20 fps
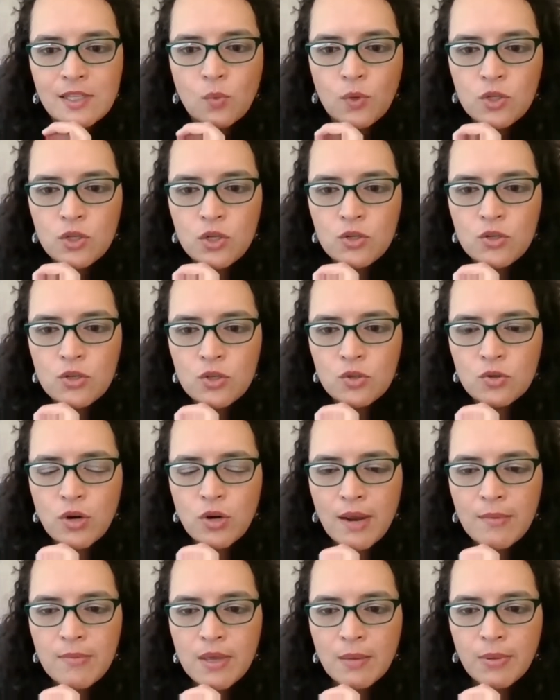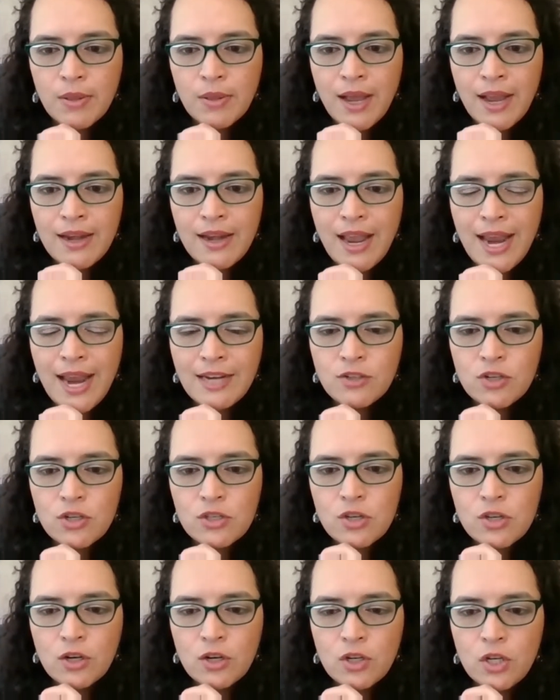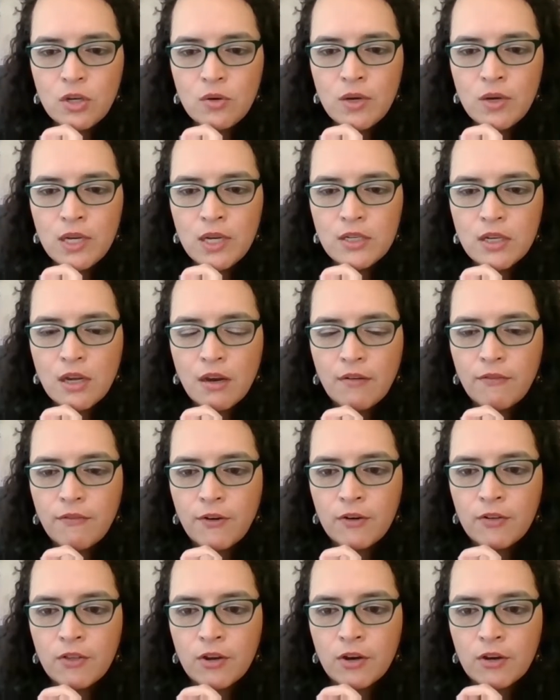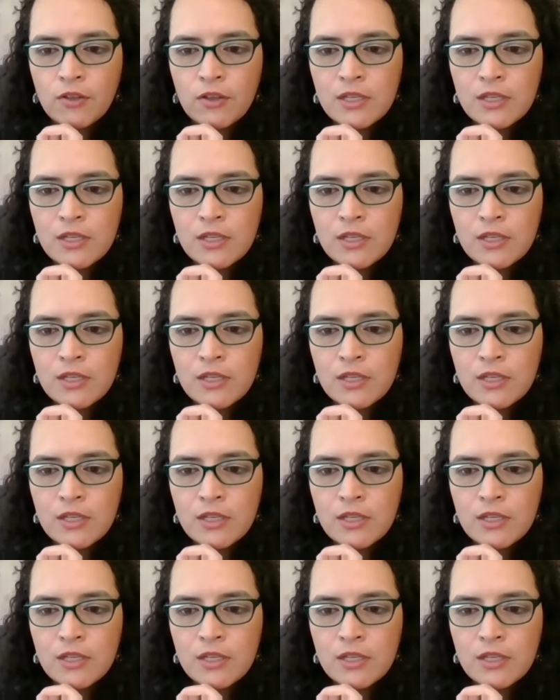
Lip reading: would you describe the applied HSR unit further?